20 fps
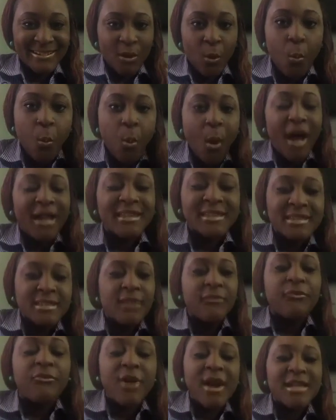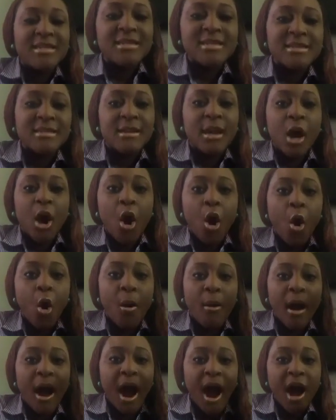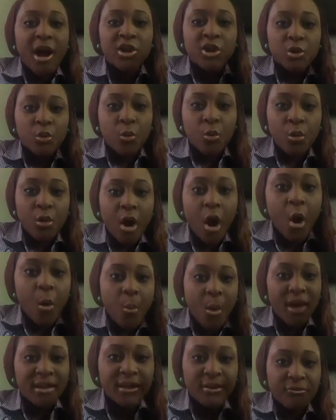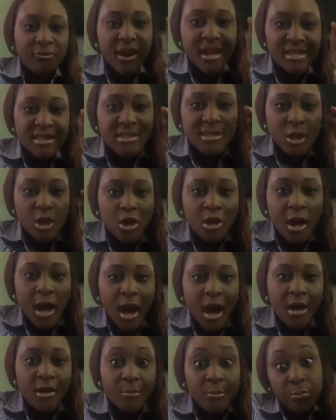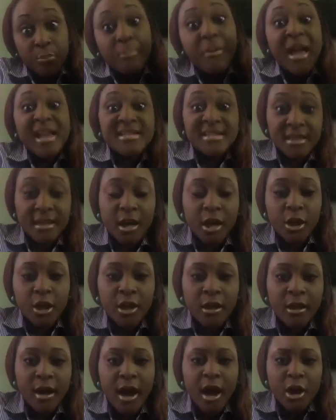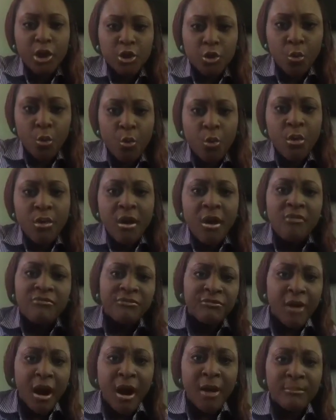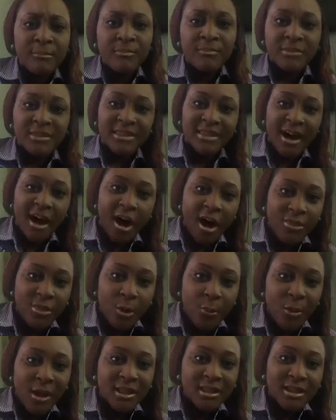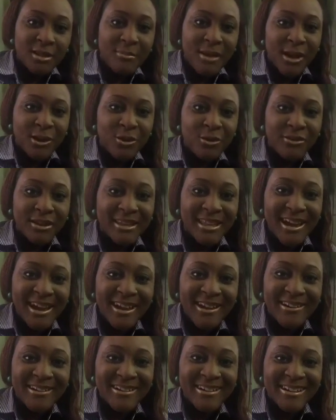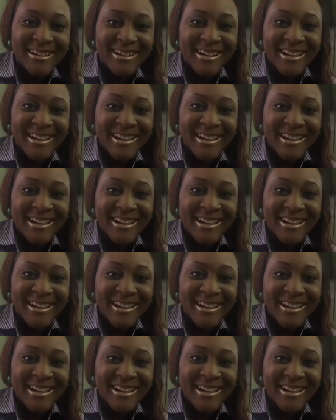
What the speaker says: What difference are you, or what difference basically are you from the other wealthy man over there?